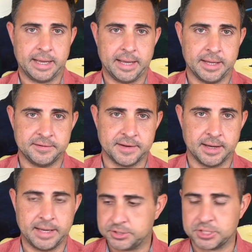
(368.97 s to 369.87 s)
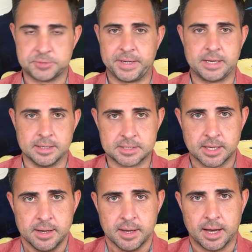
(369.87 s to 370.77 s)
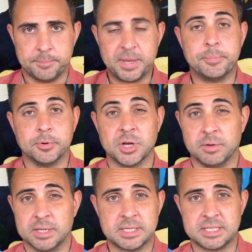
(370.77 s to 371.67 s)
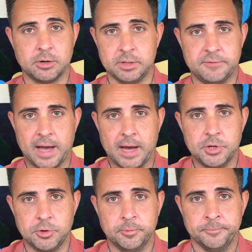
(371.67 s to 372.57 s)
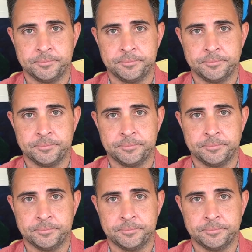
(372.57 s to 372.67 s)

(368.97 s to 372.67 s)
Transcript: And it's just because people don't necessarily value